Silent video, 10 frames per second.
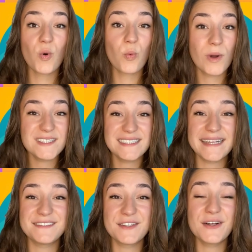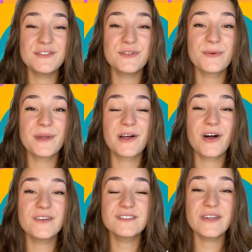Once that's done, you will
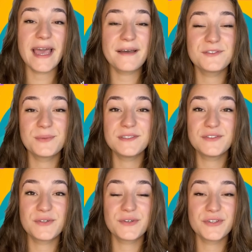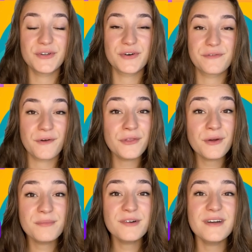also have to enter your phone
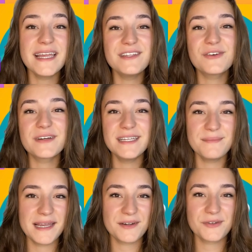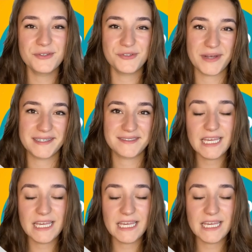number and your email address.